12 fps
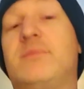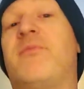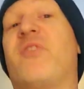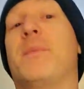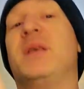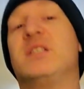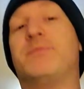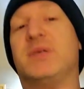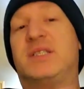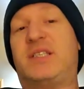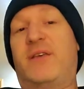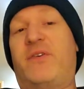For me
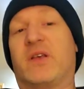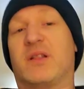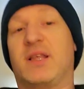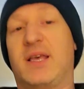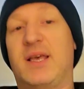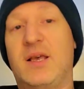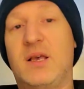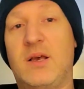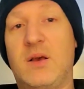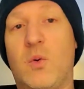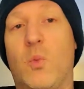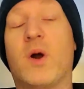specifically,
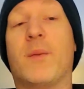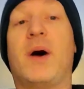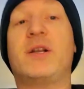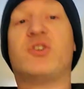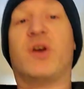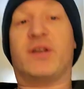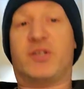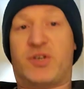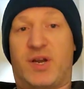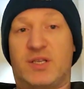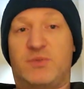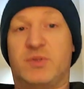what am I trying to
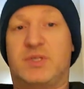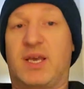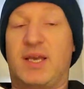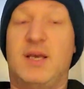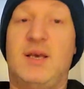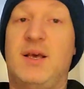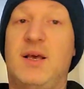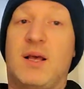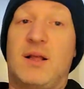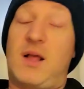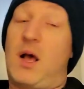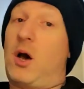transmutate?
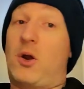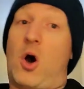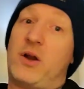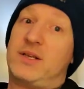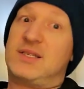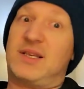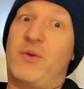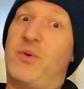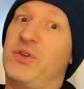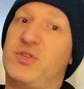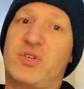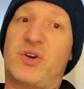And honestly,
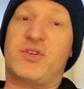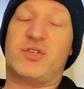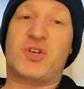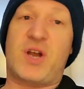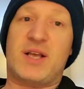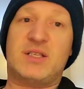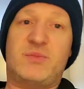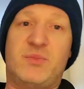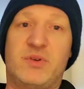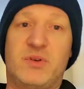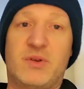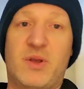when you start to
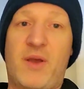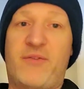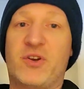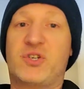transmute, if you're